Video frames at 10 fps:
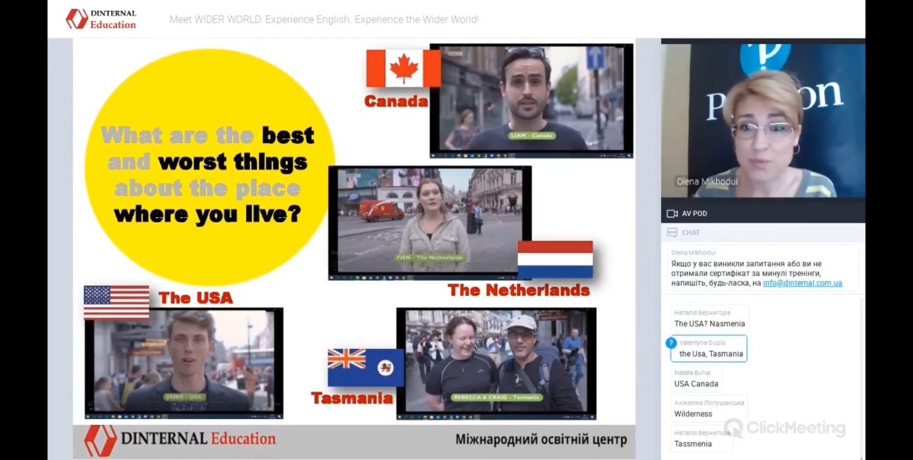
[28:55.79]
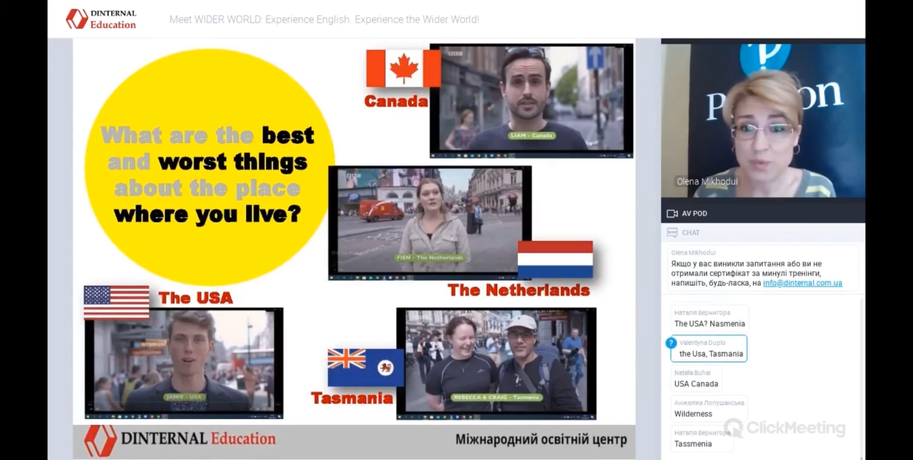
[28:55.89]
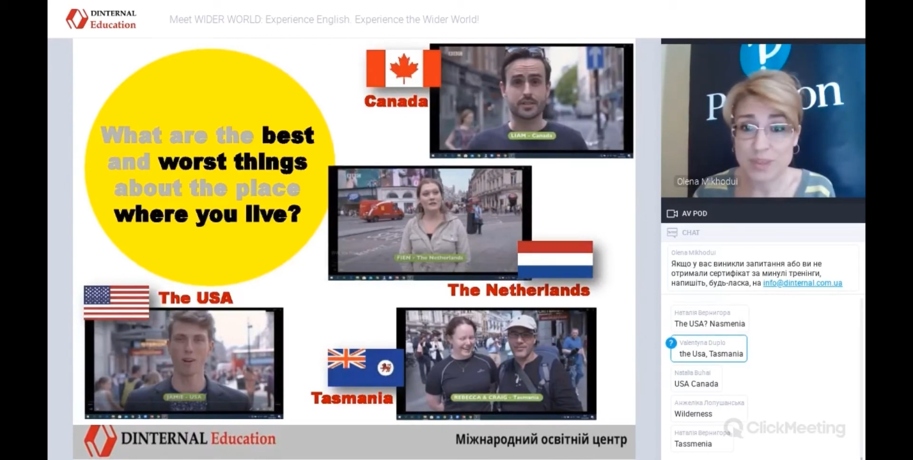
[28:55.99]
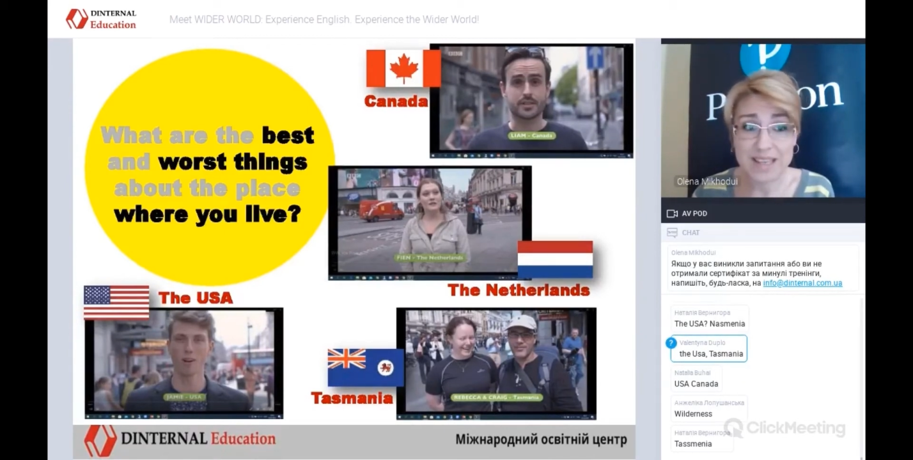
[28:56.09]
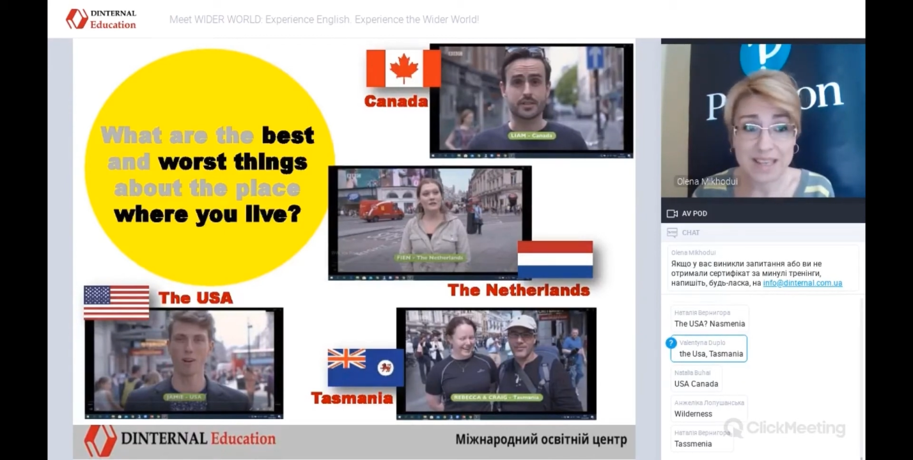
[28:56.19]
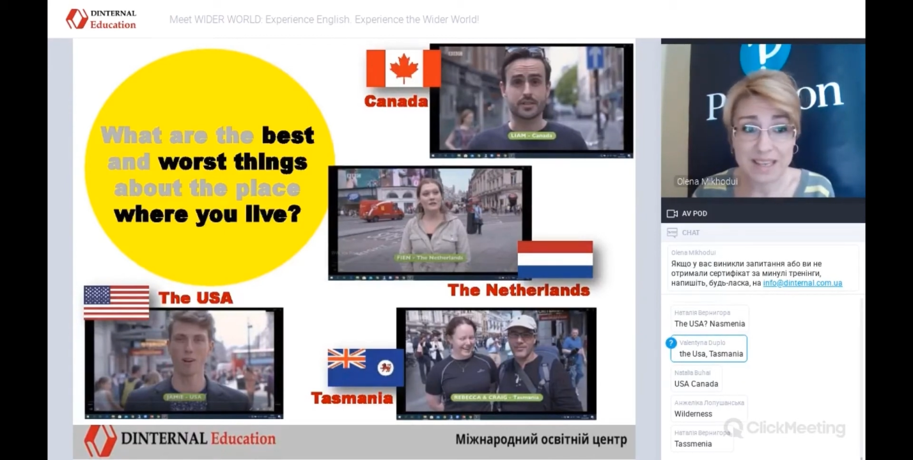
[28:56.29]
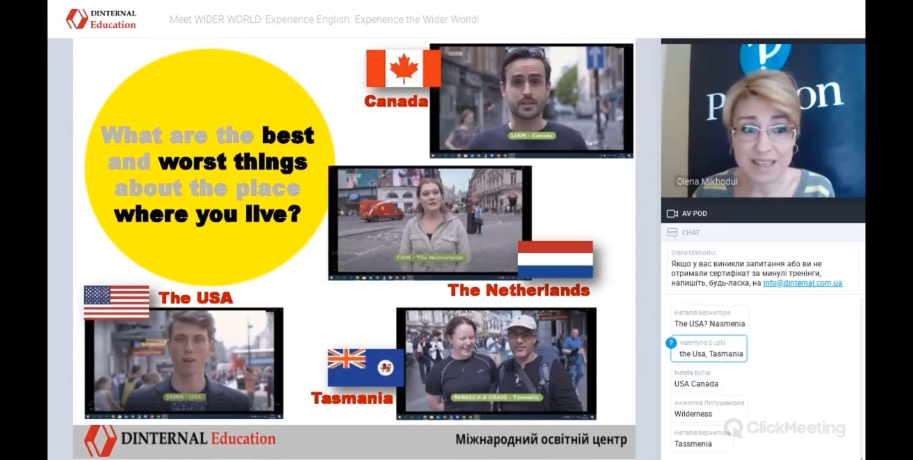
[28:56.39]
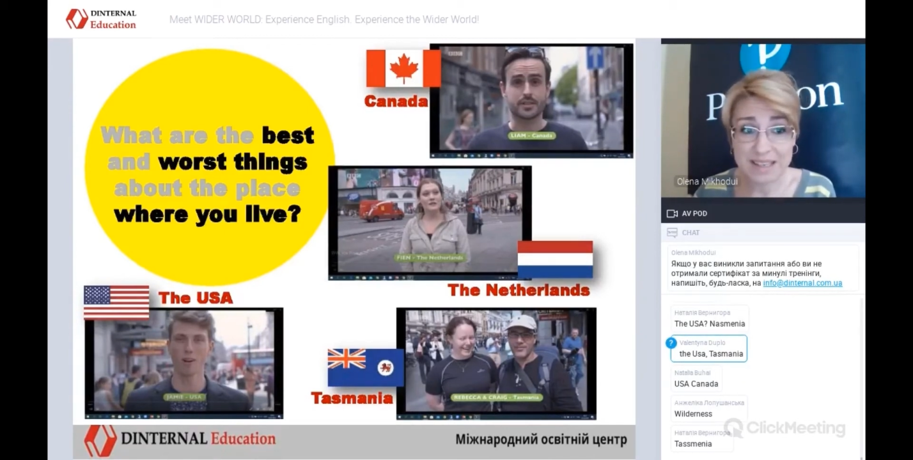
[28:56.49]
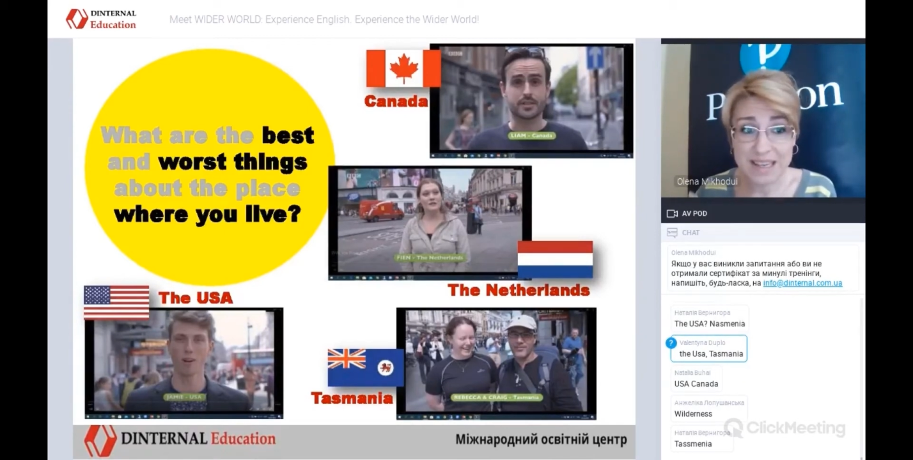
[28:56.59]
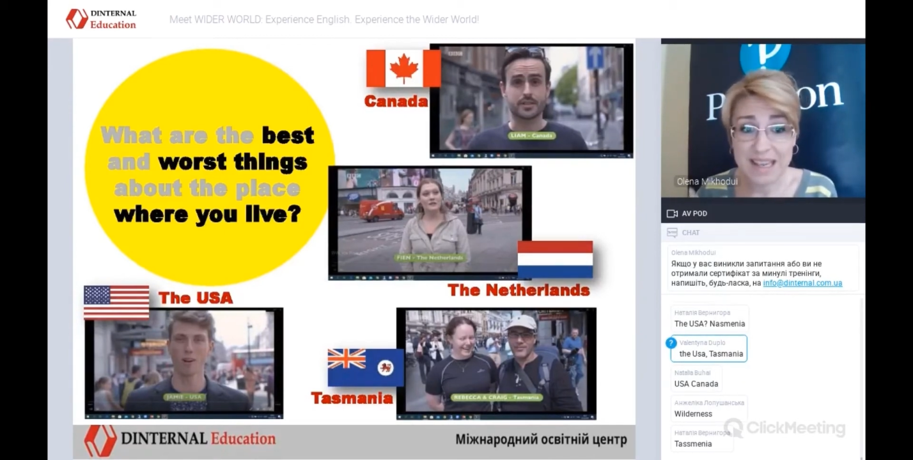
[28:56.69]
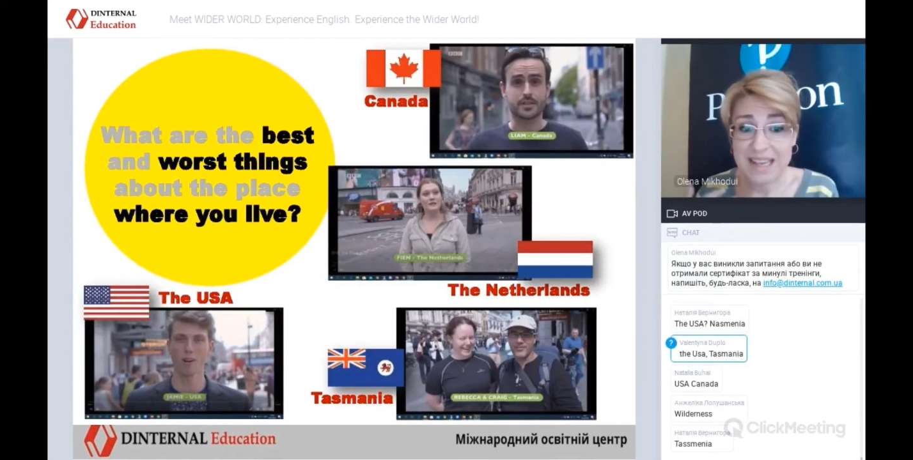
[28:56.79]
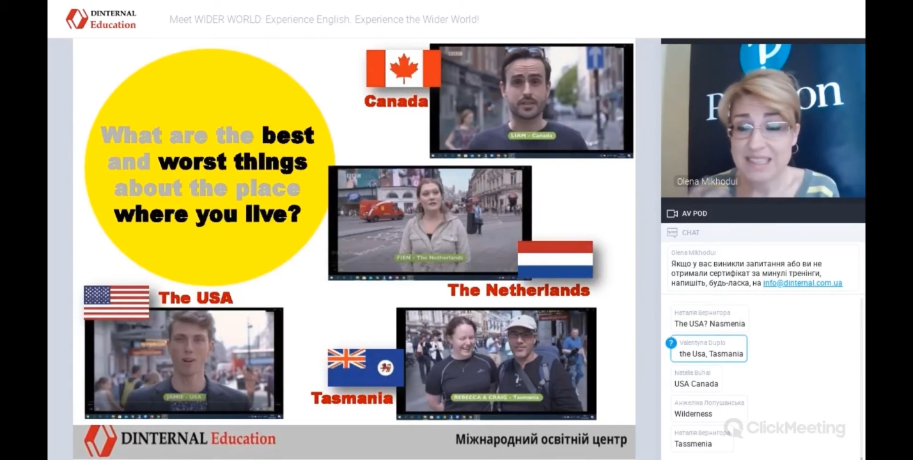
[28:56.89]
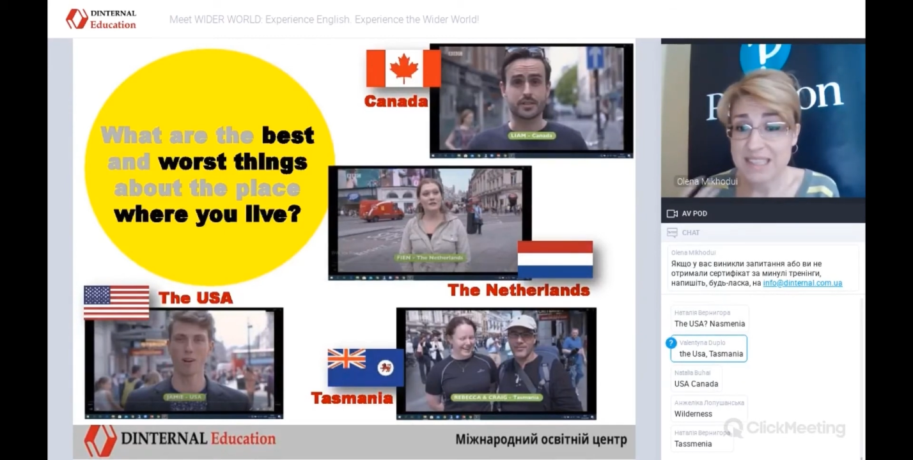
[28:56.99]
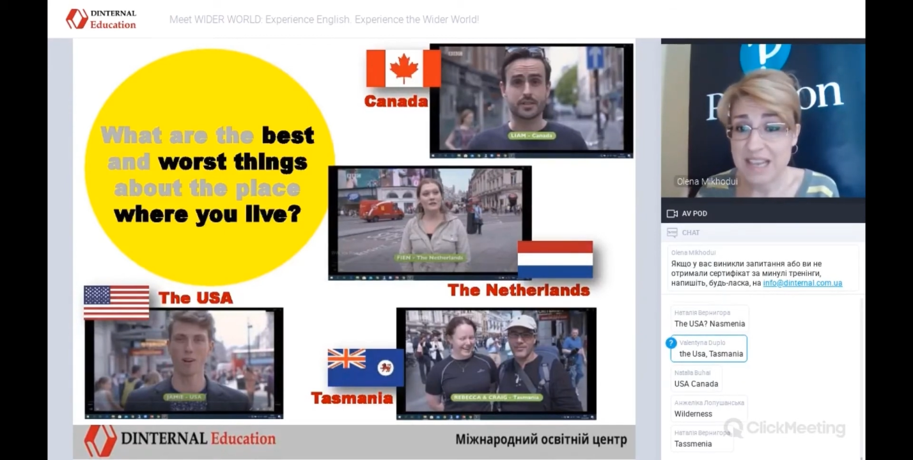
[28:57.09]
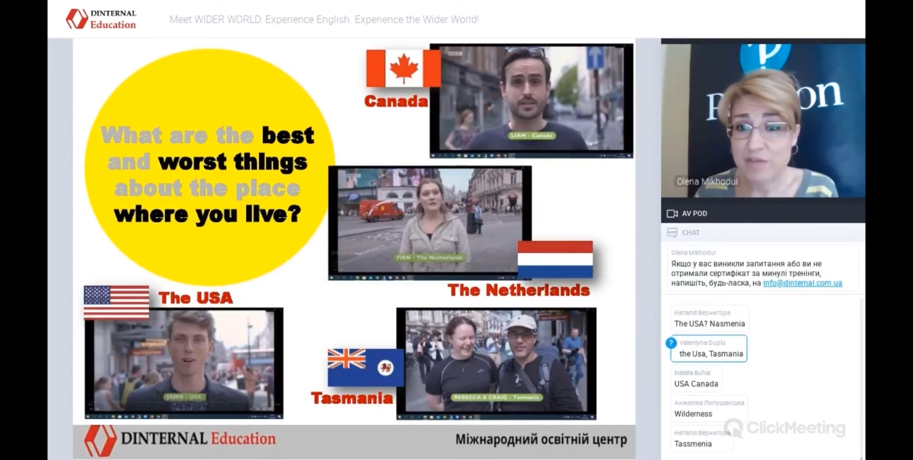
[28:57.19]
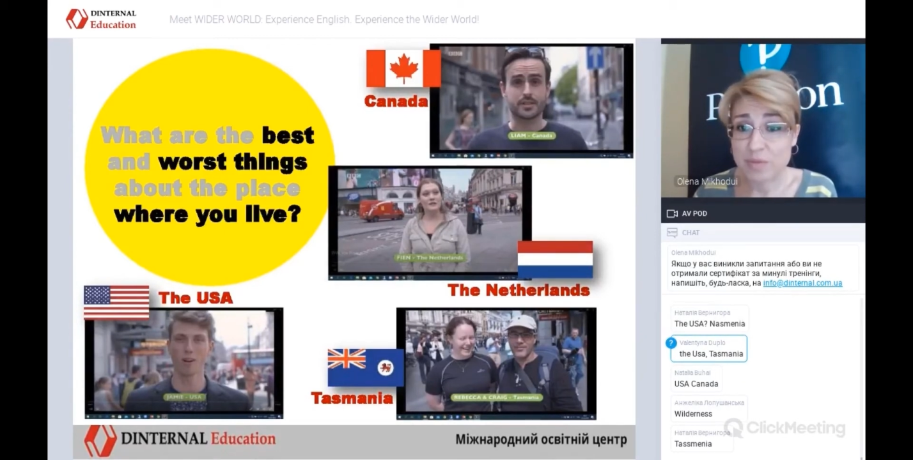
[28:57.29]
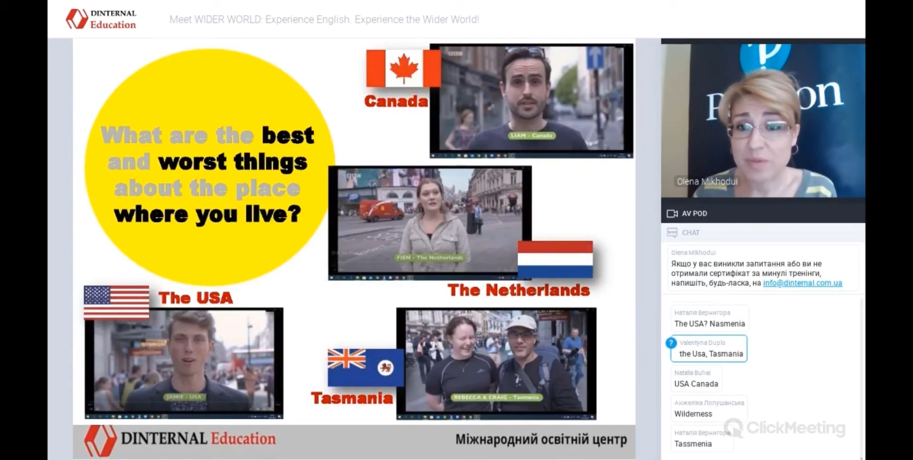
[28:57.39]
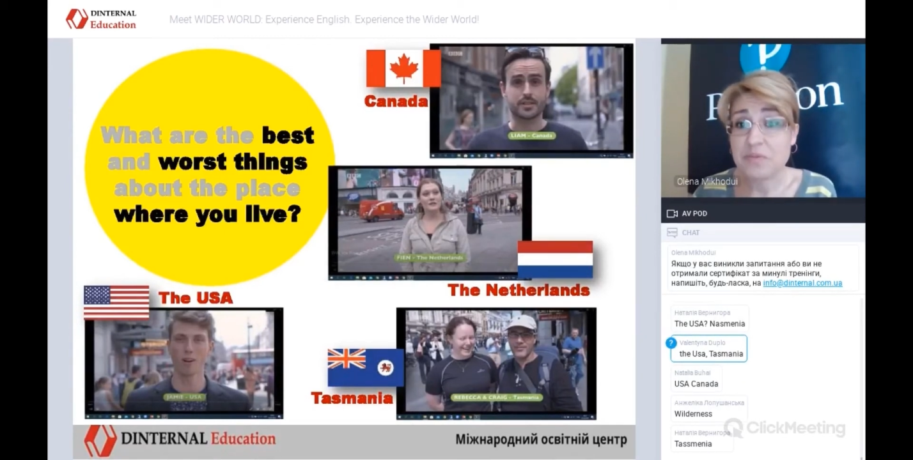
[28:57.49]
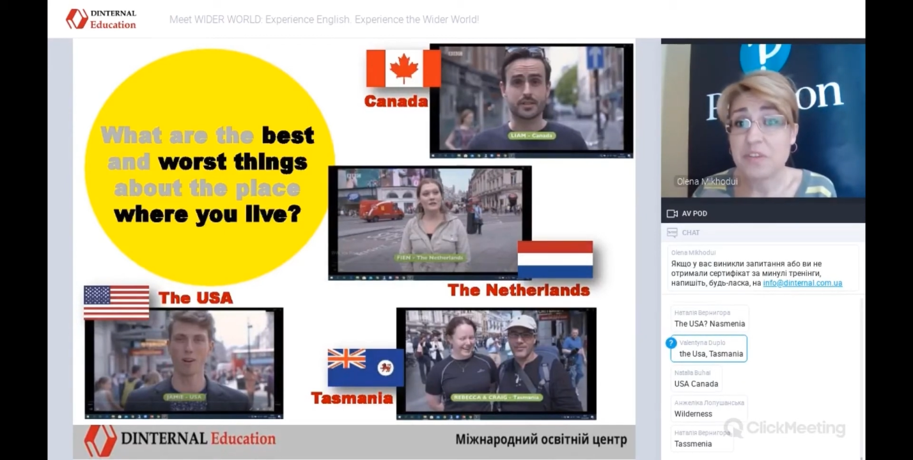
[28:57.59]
what I can say from the